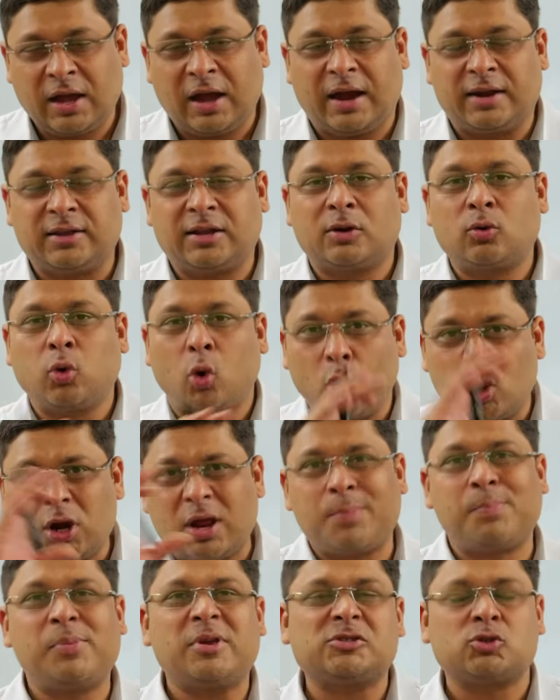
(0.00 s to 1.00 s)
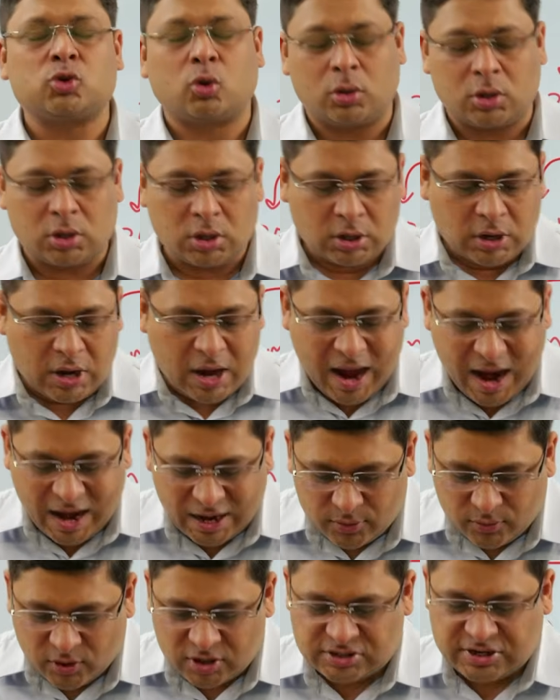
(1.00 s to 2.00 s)
And that whole episode
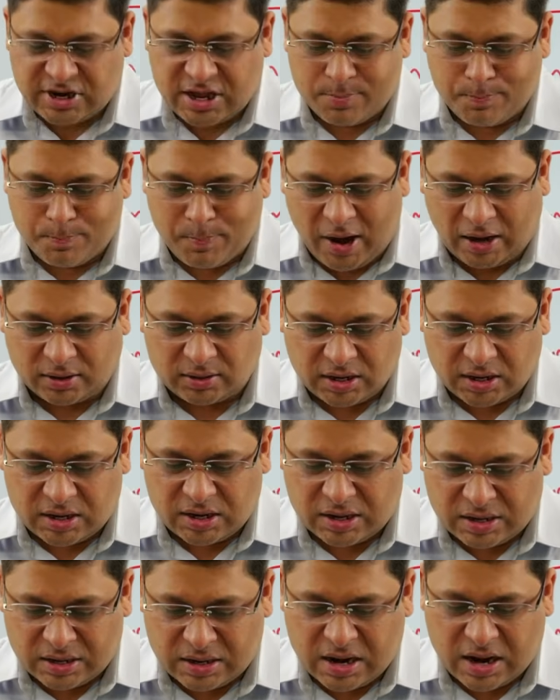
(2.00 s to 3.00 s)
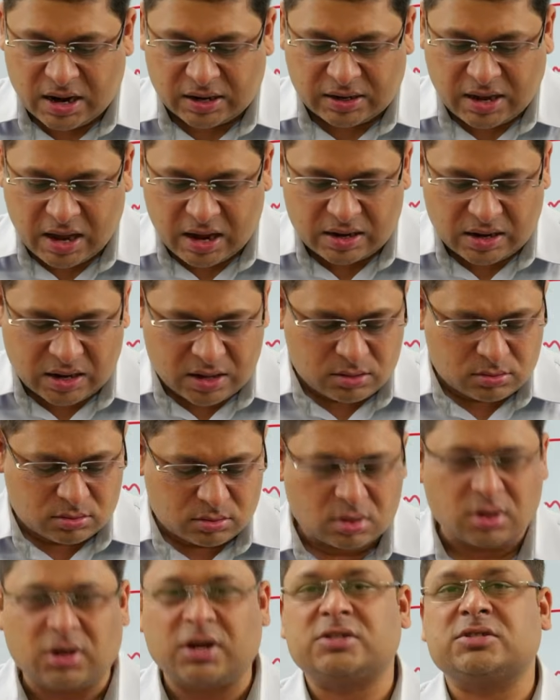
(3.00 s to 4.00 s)
adversely impacted India-Canada
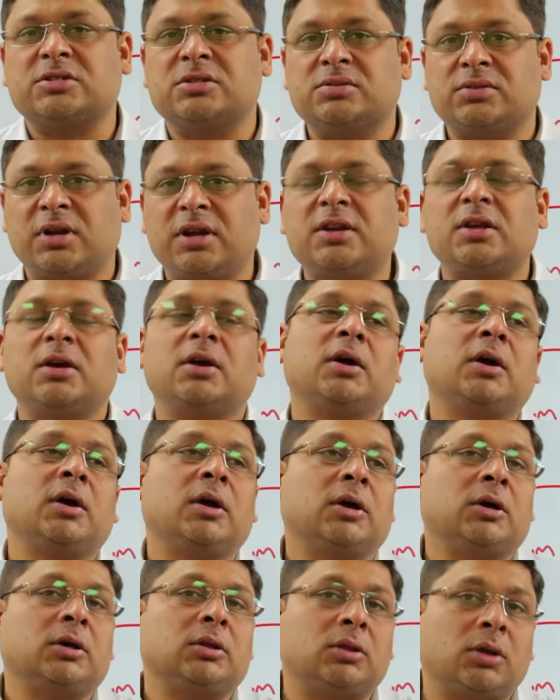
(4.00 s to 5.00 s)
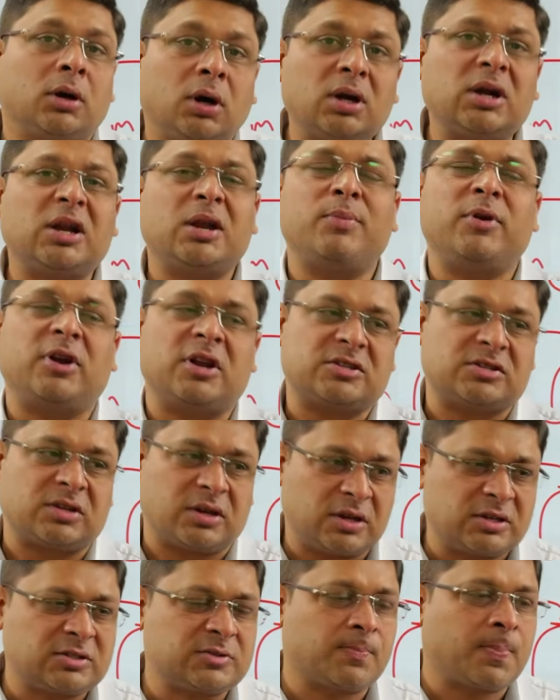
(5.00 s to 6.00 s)
relations, right? Third
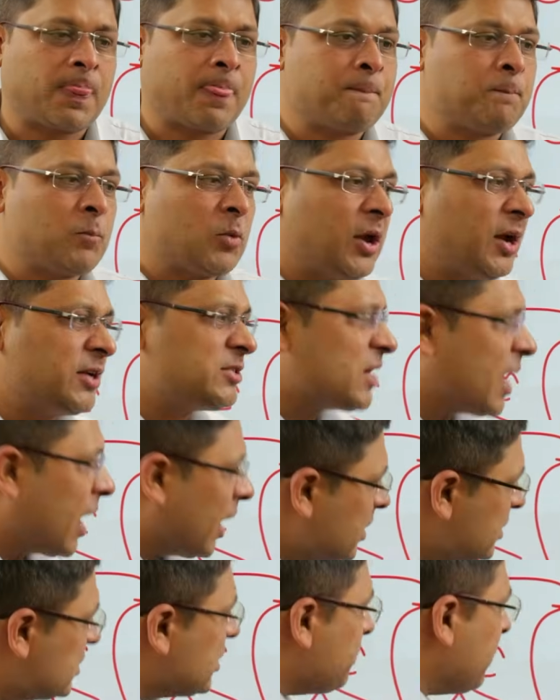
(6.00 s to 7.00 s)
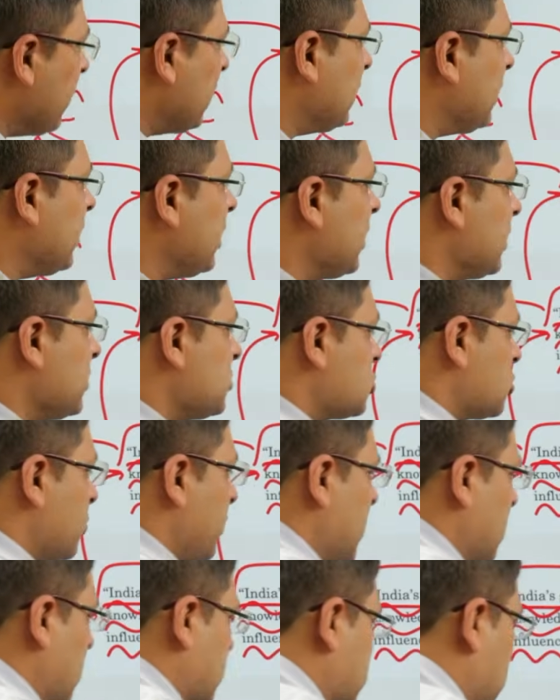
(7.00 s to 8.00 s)
limitation is it's ultimately
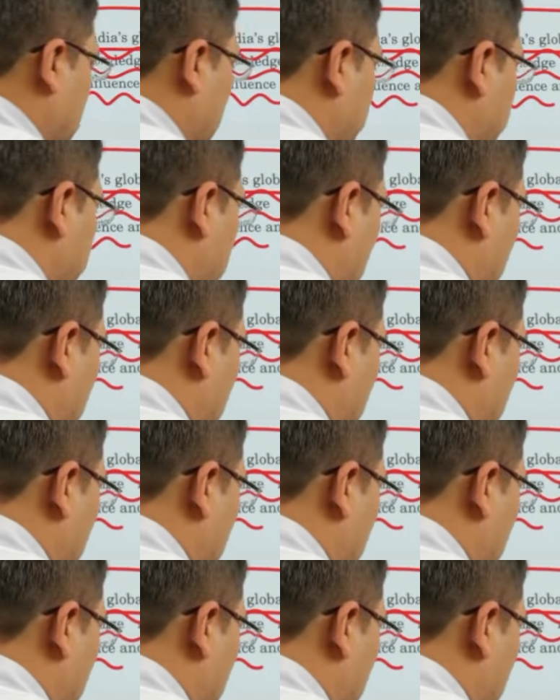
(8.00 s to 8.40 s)
instrument of soft